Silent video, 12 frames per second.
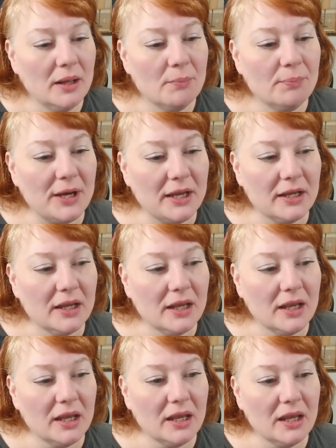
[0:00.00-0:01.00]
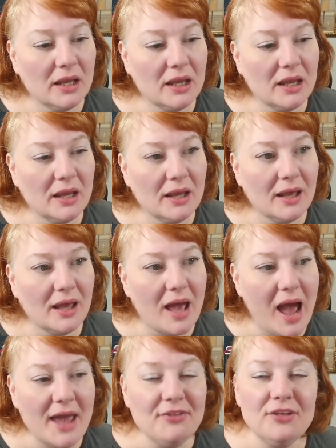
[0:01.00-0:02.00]
But
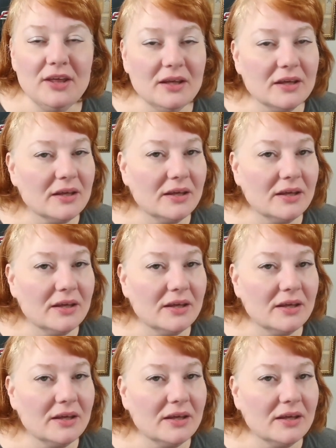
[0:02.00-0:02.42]
I think